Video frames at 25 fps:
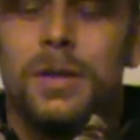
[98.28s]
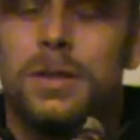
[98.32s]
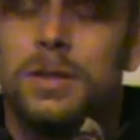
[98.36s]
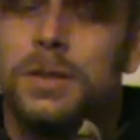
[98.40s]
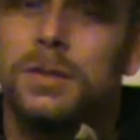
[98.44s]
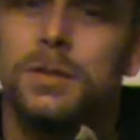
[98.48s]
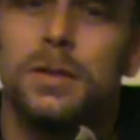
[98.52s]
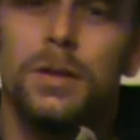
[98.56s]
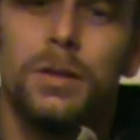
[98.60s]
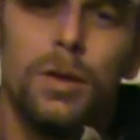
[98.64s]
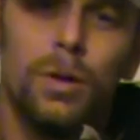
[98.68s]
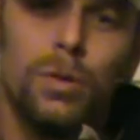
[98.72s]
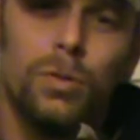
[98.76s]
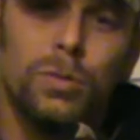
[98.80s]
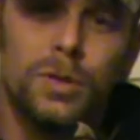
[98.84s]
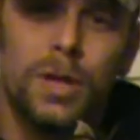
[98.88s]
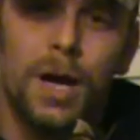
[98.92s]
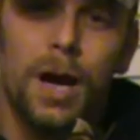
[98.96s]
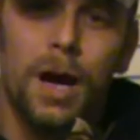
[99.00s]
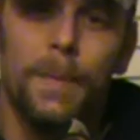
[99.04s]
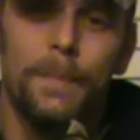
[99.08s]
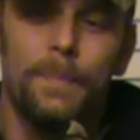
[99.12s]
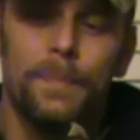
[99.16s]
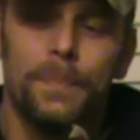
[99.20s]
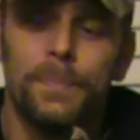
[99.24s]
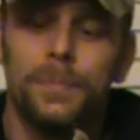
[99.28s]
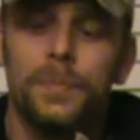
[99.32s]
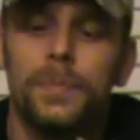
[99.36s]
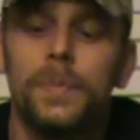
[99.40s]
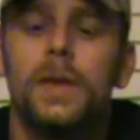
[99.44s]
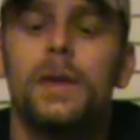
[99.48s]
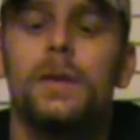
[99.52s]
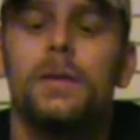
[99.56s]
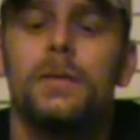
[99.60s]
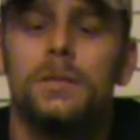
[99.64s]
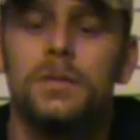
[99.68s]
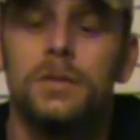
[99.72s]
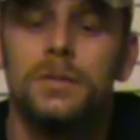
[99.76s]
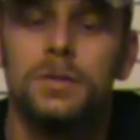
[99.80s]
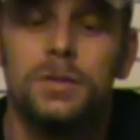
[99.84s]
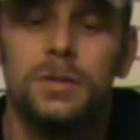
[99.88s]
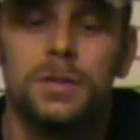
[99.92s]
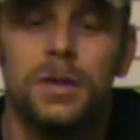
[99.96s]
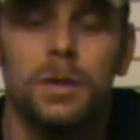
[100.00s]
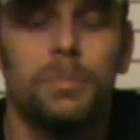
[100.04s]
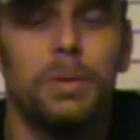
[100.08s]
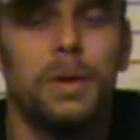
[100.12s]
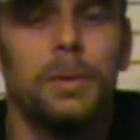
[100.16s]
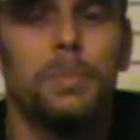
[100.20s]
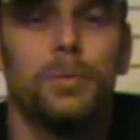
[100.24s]
This is a low top.
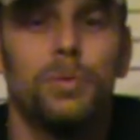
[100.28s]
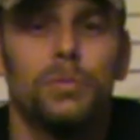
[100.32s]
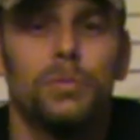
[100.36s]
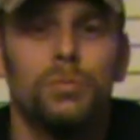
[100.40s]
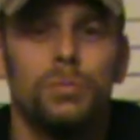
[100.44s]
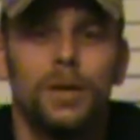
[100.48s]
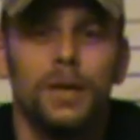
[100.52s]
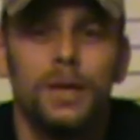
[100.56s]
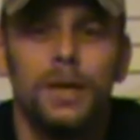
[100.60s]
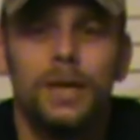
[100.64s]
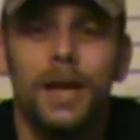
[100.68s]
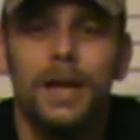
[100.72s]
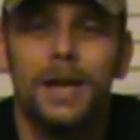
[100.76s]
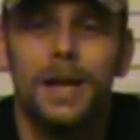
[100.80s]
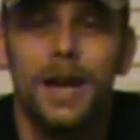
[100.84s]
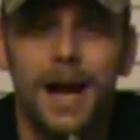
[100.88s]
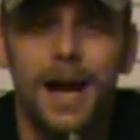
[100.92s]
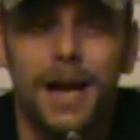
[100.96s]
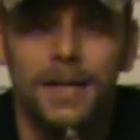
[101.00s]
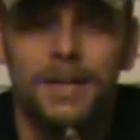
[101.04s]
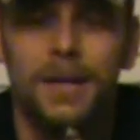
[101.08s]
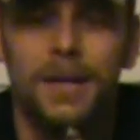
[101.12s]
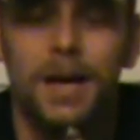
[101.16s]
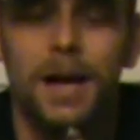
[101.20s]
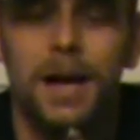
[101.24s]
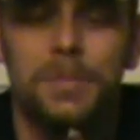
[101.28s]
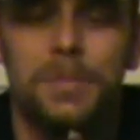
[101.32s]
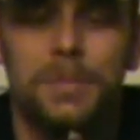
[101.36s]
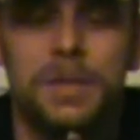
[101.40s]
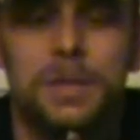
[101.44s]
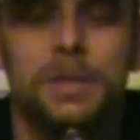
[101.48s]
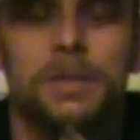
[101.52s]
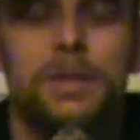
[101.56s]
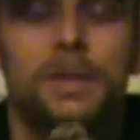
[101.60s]
Some people really like high tops.